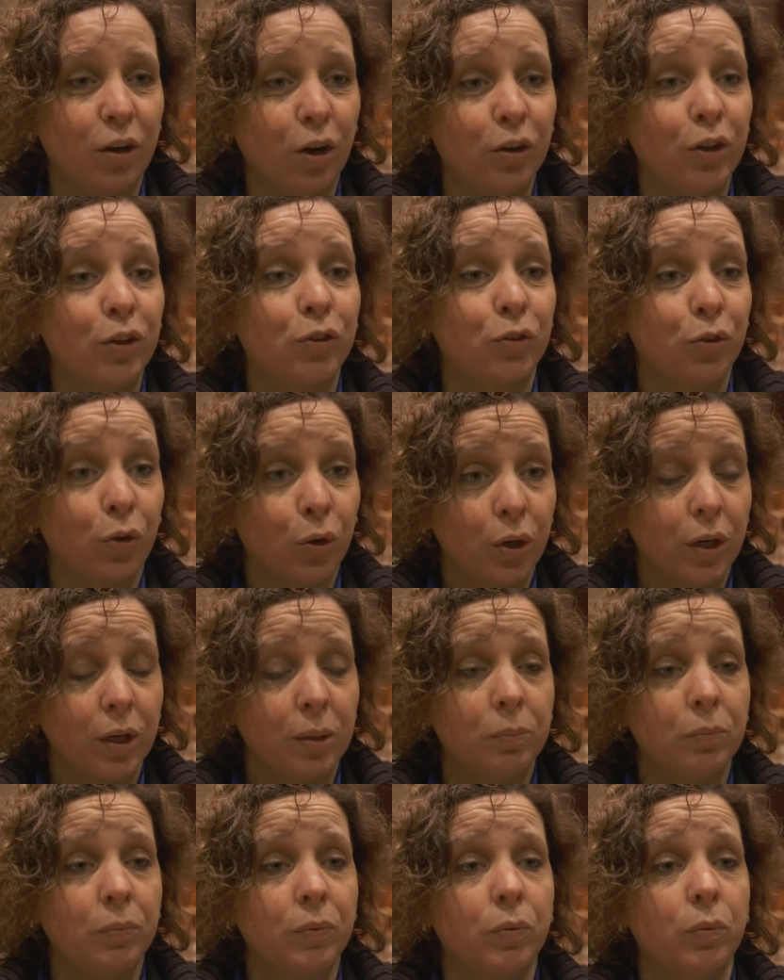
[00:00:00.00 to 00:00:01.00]

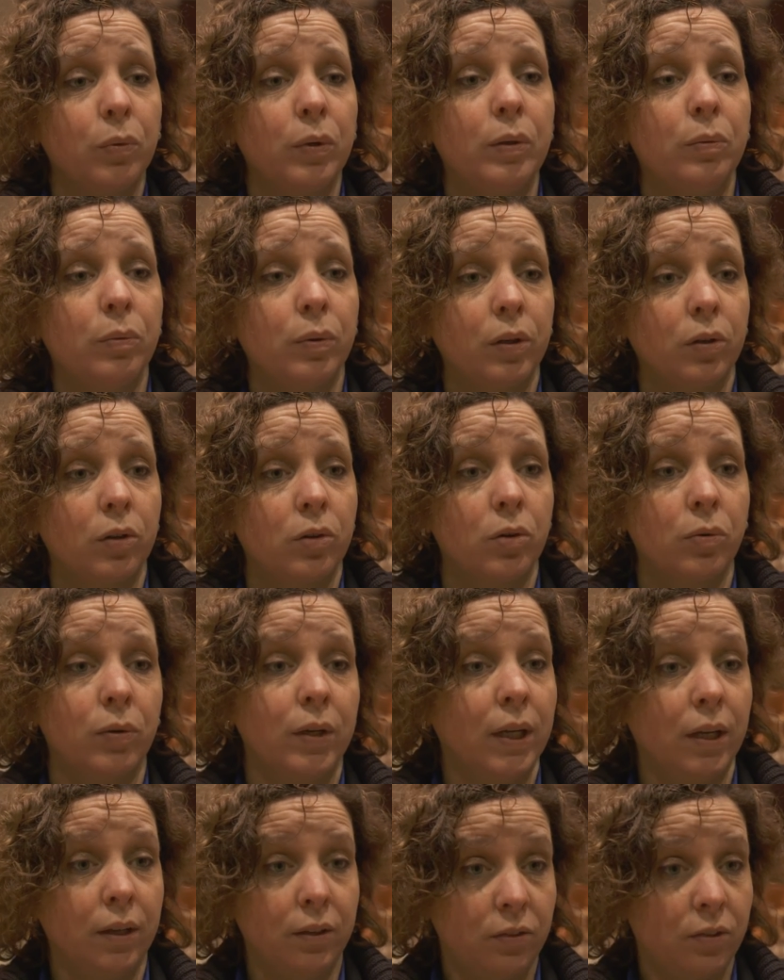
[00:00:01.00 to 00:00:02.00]
auditorium, we will
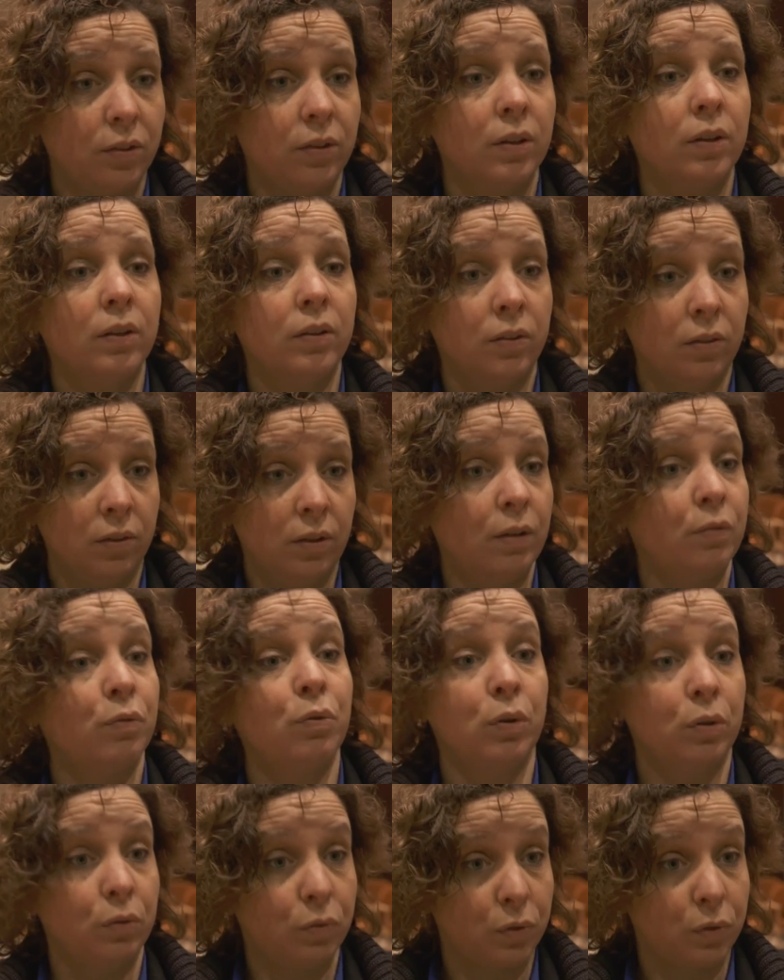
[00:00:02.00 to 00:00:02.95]
create different